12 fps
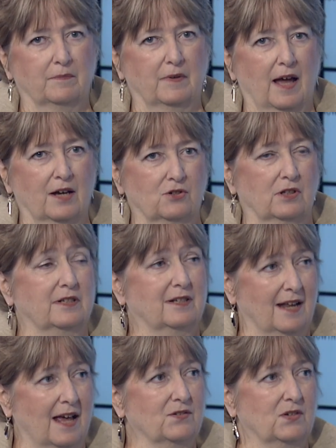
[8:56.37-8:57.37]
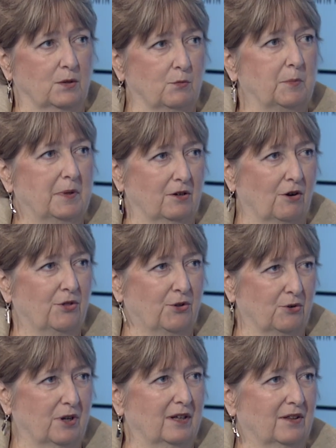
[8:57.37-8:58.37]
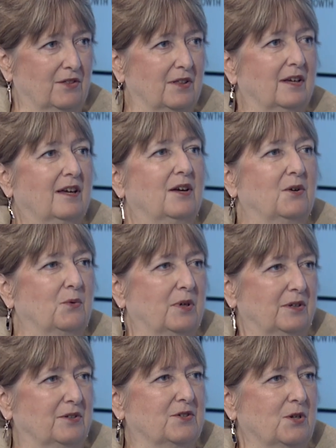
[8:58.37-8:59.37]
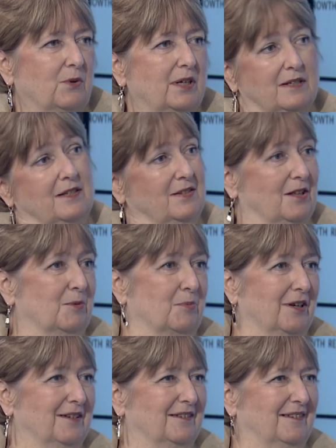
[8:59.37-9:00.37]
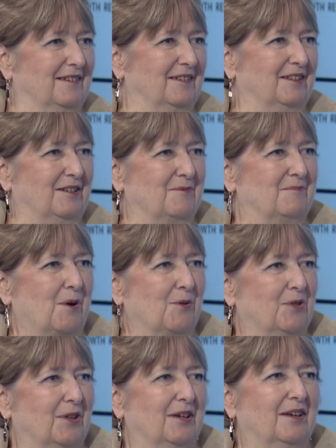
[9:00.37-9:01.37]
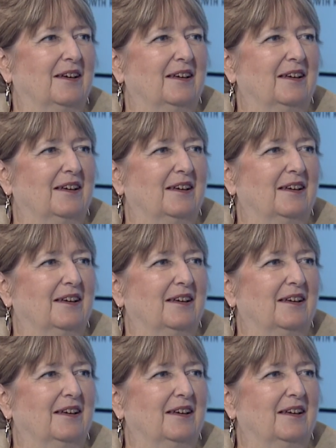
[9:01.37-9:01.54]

Actually, Tenacity will be our 30th, so we get to celebrate, both the